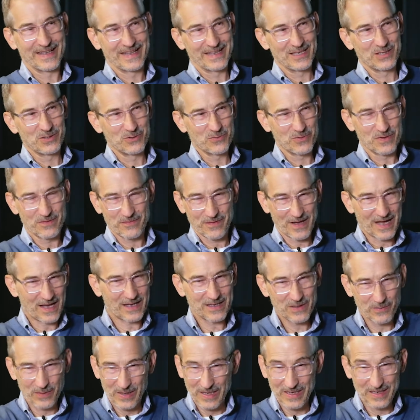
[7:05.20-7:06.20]
you
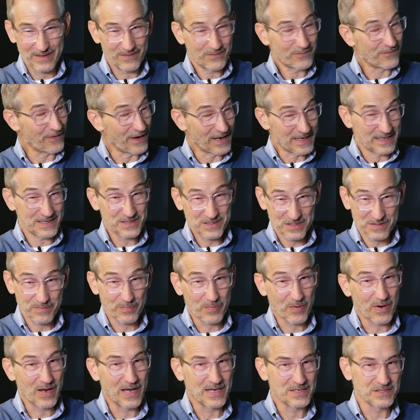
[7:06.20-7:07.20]
evaluate it, find it
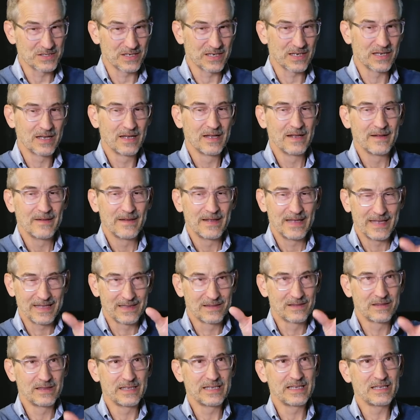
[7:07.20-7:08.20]
surprising,
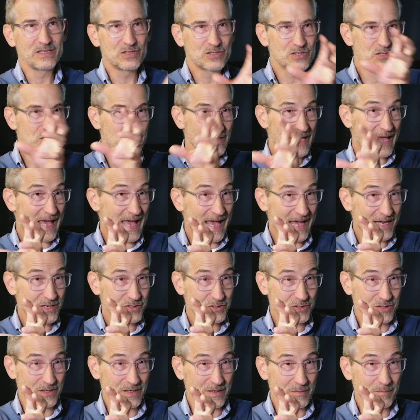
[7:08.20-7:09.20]
it leads to
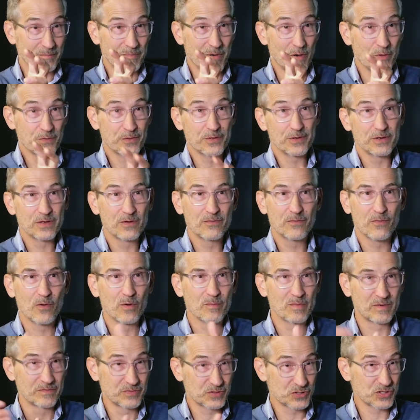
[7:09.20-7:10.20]
action, both in the
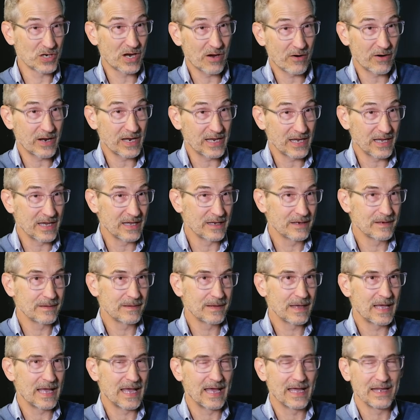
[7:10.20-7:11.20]
form of sharing it
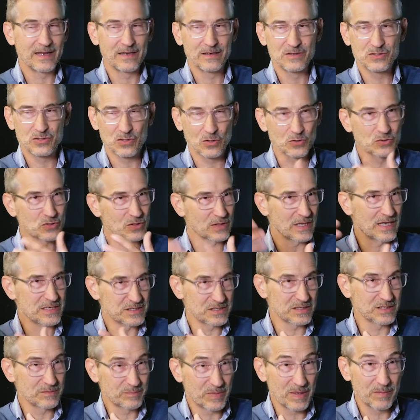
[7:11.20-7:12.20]
and
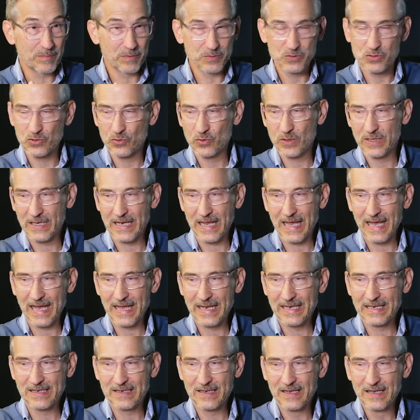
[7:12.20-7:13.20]
socializing people to it
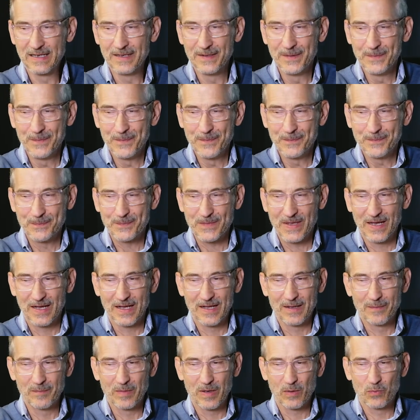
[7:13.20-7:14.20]
and
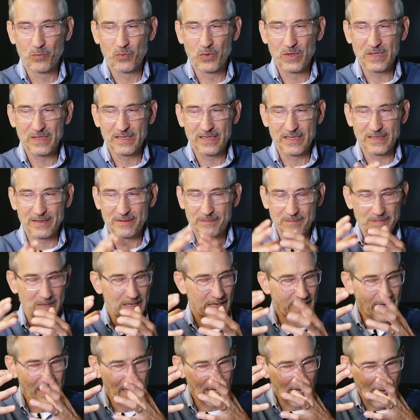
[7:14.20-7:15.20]
really
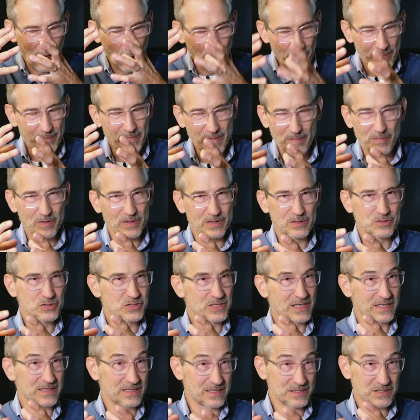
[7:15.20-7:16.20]
helping people
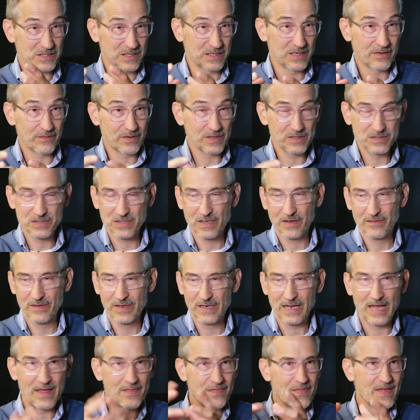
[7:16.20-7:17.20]
understand the significance of
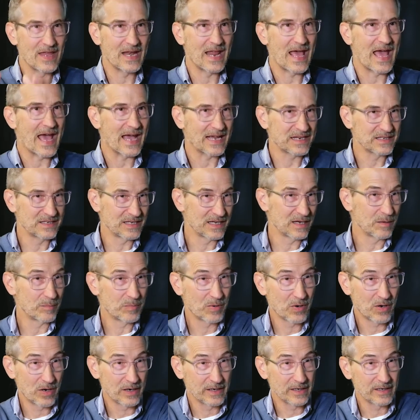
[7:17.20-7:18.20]
it, and then acting
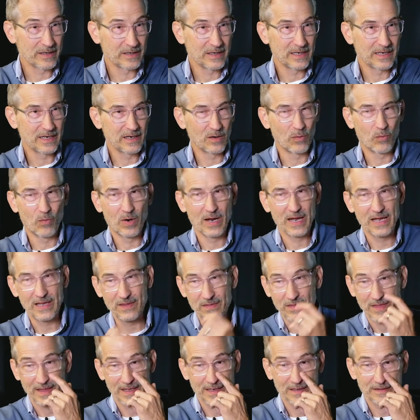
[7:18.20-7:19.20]
upon it in a way
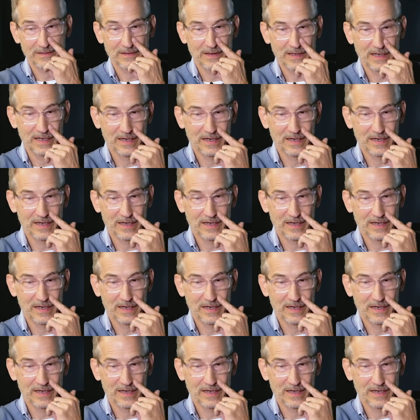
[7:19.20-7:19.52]
that